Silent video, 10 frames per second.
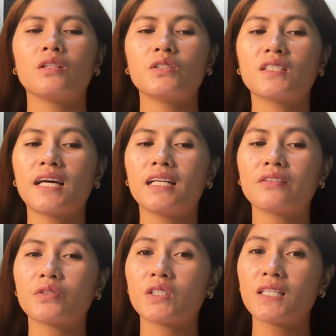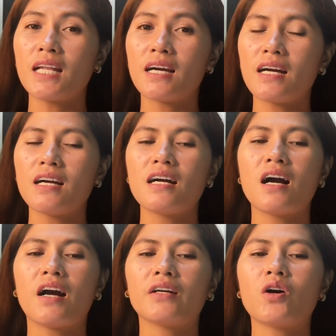Lucille and Christina
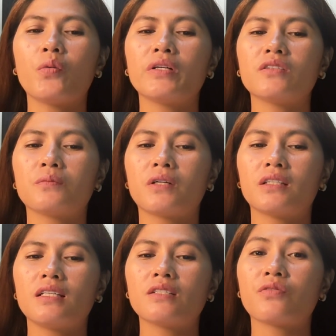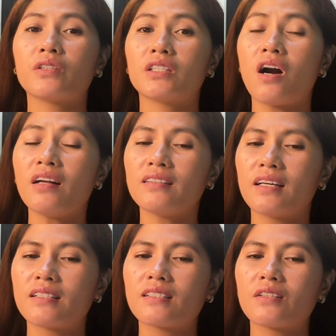are going to practice for their
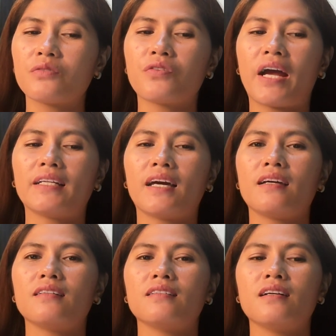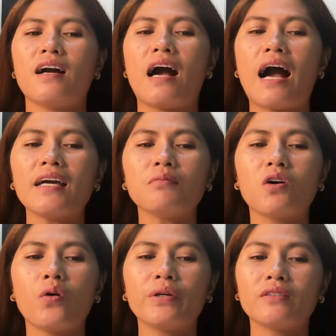contest on Friday. I am
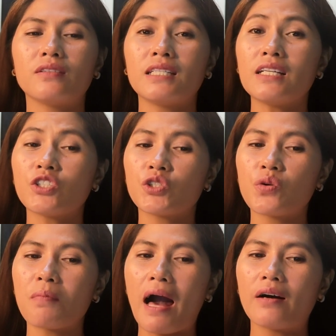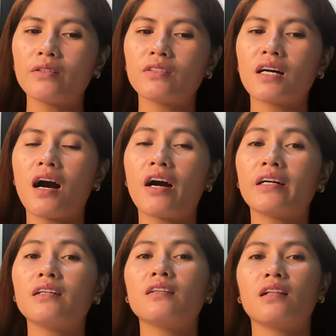going to teach you about
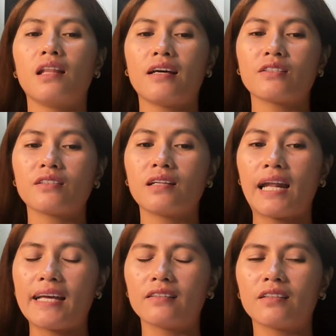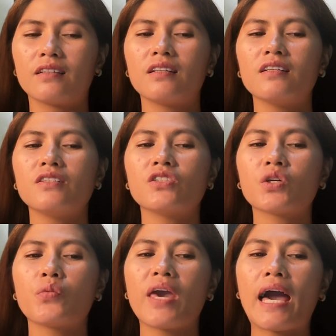our lesson later.
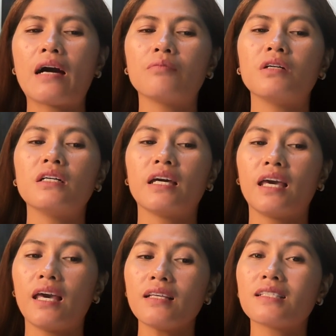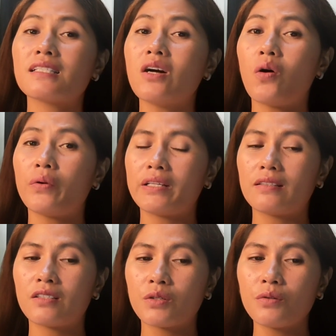So we have is
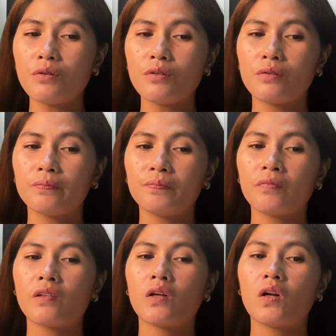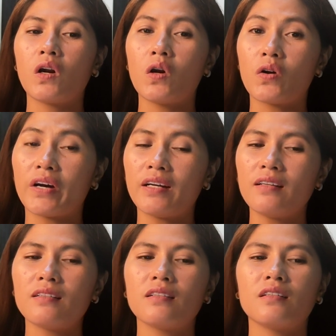going to learn,
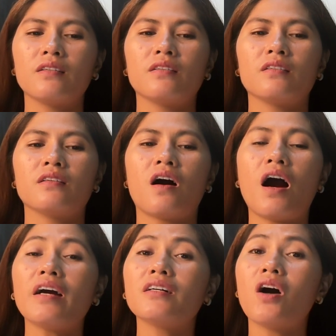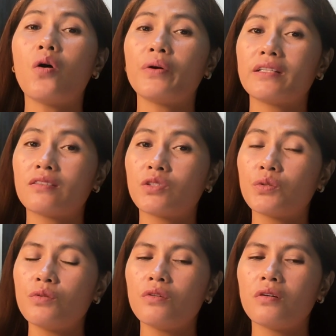are going
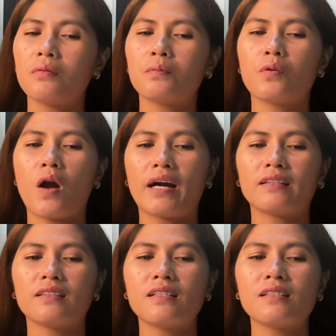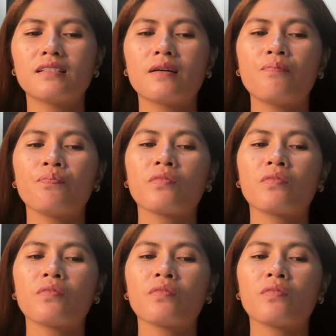to practice,